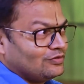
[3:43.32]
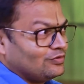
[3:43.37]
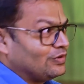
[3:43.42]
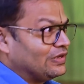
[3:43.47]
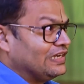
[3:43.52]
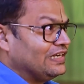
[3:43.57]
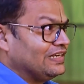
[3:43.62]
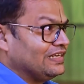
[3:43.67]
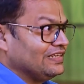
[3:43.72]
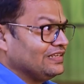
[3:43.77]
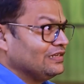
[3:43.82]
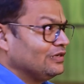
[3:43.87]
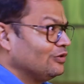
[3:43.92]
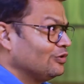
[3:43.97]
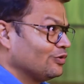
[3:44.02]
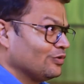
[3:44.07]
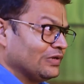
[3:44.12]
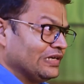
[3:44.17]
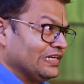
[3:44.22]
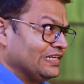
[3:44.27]
quality,
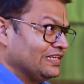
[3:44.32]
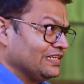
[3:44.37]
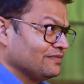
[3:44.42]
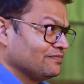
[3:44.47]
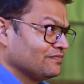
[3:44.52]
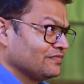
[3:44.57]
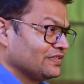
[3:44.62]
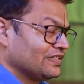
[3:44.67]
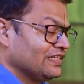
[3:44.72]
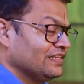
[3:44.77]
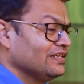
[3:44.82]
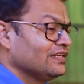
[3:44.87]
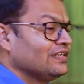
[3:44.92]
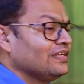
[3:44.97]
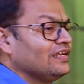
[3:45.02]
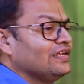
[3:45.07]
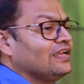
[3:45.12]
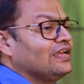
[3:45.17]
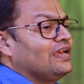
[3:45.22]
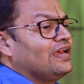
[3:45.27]
low quality, right?
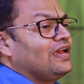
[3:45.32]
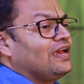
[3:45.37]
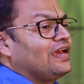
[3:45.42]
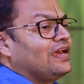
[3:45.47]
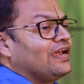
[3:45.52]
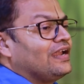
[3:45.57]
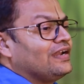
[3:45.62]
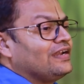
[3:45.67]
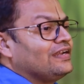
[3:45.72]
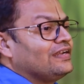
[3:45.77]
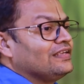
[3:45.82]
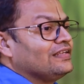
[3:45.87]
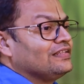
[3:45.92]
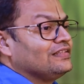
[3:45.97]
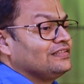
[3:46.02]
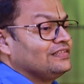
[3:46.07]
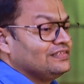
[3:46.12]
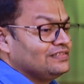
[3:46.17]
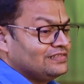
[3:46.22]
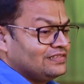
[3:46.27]
And
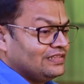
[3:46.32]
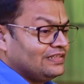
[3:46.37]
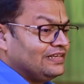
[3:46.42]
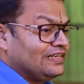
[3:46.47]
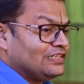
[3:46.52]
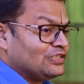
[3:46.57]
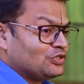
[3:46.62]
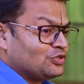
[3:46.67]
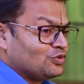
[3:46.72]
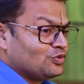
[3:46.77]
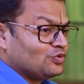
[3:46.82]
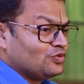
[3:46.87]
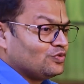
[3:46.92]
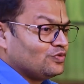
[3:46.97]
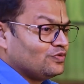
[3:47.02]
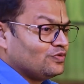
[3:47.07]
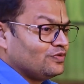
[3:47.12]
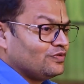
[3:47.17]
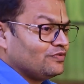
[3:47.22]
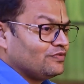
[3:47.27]
this leads
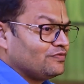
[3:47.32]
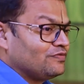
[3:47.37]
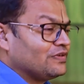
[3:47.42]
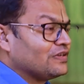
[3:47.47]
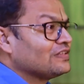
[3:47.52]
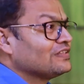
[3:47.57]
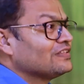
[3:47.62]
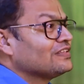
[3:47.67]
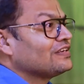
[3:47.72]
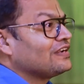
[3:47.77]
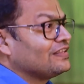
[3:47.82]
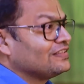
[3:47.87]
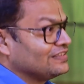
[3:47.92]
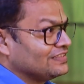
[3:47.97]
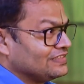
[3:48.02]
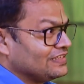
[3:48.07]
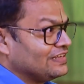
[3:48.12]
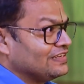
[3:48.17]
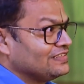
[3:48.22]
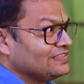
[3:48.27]
to further
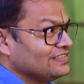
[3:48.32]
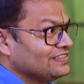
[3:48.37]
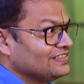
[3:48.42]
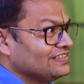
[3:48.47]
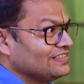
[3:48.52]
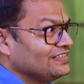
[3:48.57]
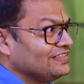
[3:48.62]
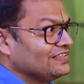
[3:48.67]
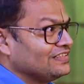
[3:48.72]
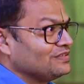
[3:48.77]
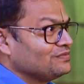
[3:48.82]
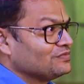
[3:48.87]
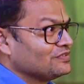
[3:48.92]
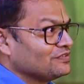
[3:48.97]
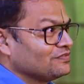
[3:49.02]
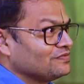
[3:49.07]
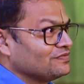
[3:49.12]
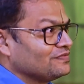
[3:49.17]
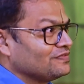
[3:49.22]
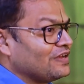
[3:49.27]
other challenges in terms
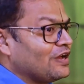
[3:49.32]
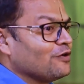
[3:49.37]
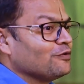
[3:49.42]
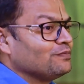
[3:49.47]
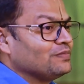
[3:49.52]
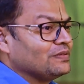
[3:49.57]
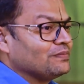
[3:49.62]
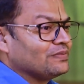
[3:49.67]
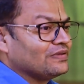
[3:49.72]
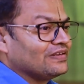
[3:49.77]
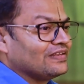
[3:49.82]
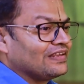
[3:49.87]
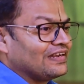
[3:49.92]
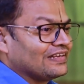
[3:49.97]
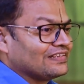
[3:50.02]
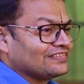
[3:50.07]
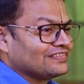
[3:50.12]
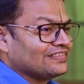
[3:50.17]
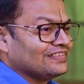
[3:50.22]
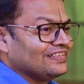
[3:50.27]
of how people are
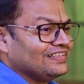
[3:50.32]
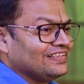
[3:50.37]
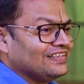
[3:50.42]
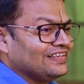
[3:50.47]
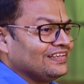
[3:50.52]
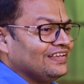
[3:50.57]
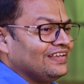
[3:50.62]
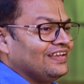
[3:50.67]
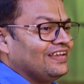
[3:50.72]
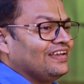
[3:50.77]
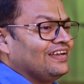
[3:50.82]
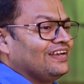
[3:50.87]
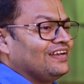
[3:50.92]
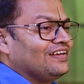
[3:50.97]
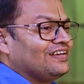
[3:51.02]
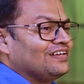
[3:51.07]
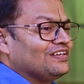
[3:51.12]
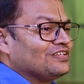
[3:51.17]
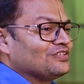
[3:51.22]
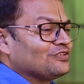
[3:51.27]
actually
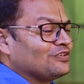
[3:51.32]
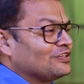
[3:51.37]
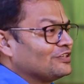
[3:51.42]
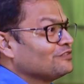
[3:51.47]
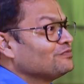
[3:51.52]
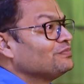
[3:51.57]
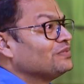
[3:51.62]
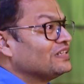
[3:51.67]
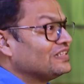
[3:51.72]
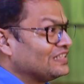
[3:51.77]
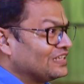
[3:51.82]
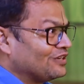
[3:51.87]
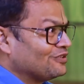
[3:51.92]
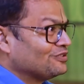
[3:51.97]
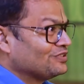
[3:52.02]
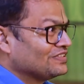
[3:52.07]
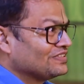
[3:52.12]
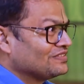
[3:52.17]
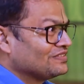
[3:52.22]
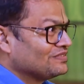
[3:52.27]
sort of burnt
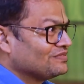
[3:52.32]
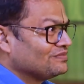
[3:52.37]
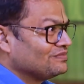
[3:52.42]
out